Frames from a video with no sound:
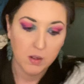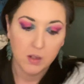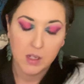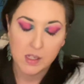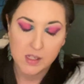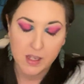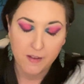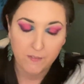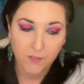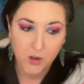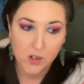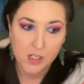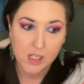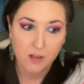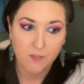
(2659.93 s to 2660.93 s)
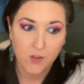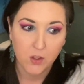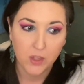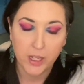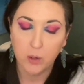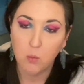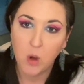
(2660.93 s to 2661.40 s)
because at first I feel
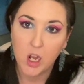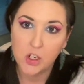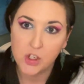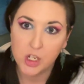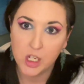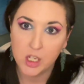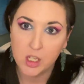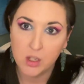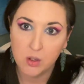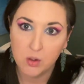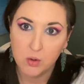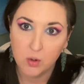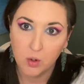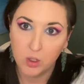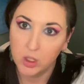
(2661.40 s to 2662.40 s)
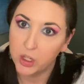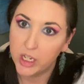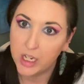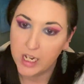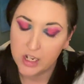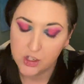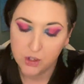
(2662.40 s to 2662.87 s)
like watching you or
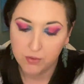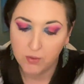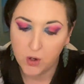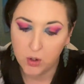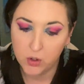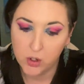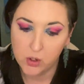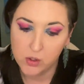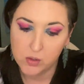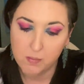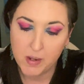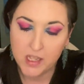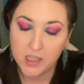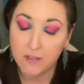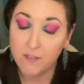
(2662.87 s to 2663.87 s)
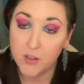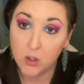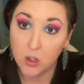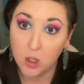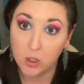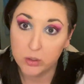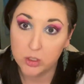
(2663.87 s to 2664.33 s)
looking at your photos made them feel
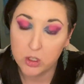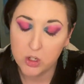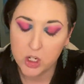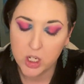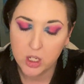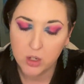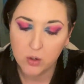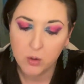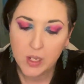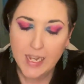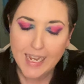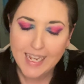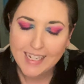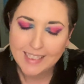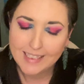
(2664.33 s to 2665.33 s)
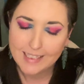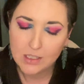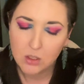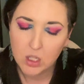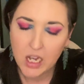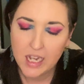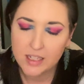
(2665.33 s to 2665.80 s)
closer to you, and it
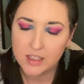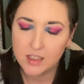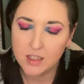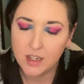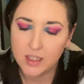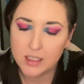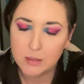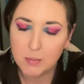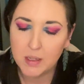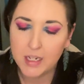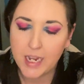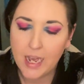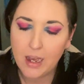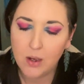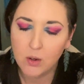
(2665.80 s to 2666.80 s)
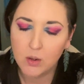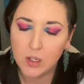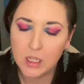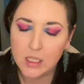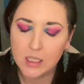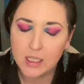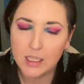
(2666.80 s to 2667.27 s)
still kind of does. But now
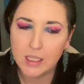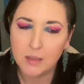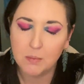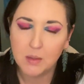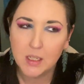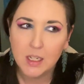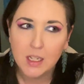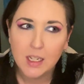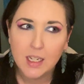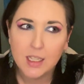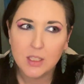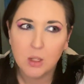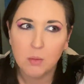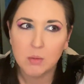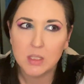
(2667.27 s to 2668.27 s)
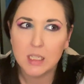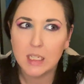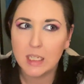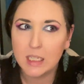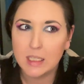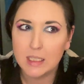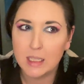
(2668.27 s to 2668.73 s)
it, it it's almost like
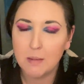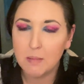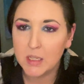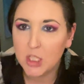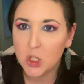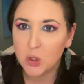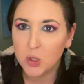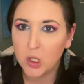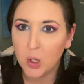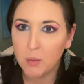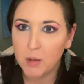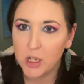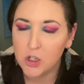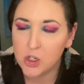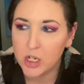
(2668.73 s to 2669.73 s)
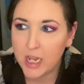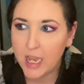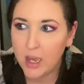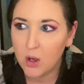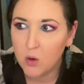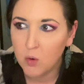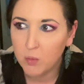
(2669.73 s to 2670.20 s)
because they miss you so much
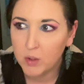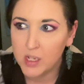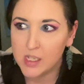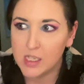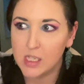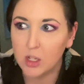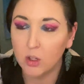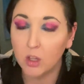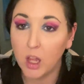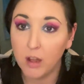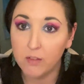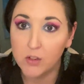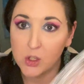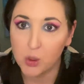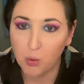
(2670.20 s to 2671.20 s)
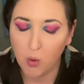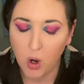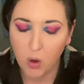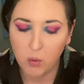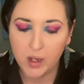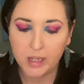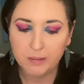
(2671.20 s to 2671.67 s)
now, because their love is
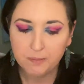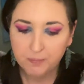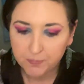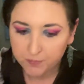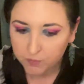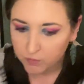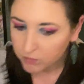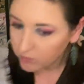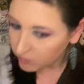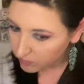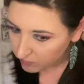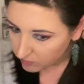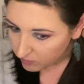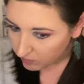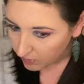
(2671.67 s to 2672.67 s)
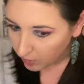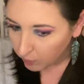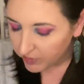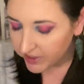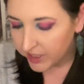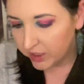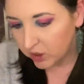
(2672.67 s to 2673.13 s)
growing
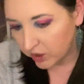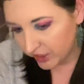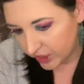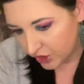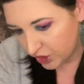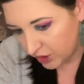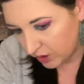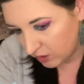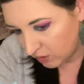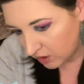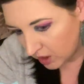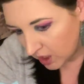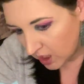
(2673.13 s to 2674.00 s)
when they look at you